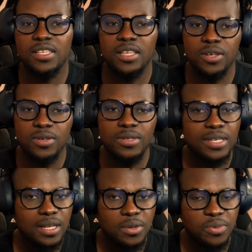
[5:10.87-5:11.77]
slow,
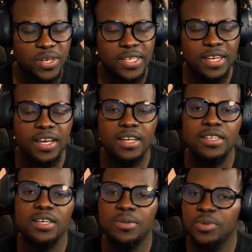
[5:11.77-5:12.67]
deliberate,
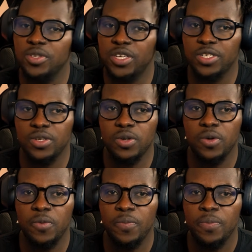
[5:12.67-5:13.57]
and computational,
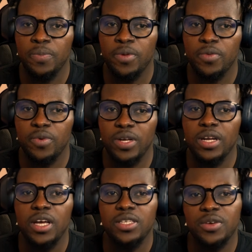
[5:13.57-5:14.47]
right?
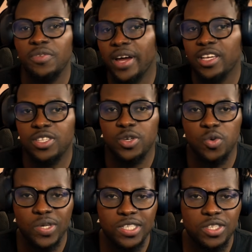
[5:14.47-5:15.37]
So if I ask you
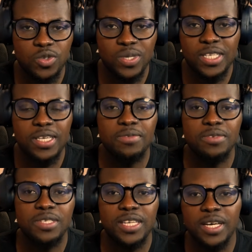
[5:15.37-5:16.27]
what's
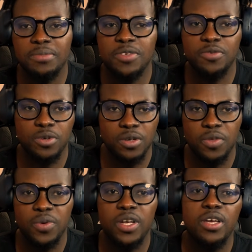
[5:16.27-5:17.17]
27 times
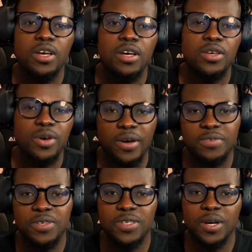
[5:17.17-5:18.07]
43, you have
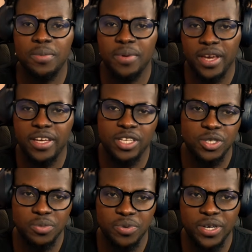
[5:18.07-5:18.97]
to stop, engage
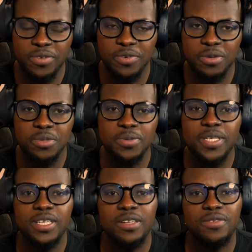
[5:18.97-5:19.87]
your brain for a
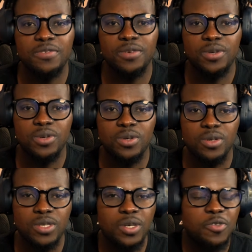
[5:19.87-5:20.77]
moment, and follow
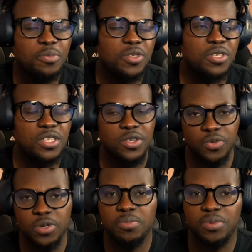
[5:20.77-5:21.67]
a sort of
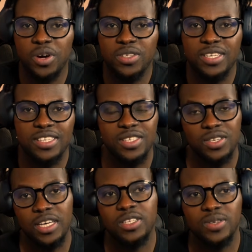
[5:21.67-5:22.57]
procedural process
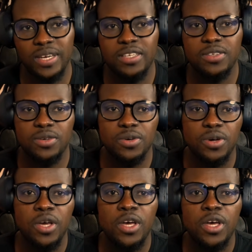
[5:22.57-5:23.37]
to get to the answer.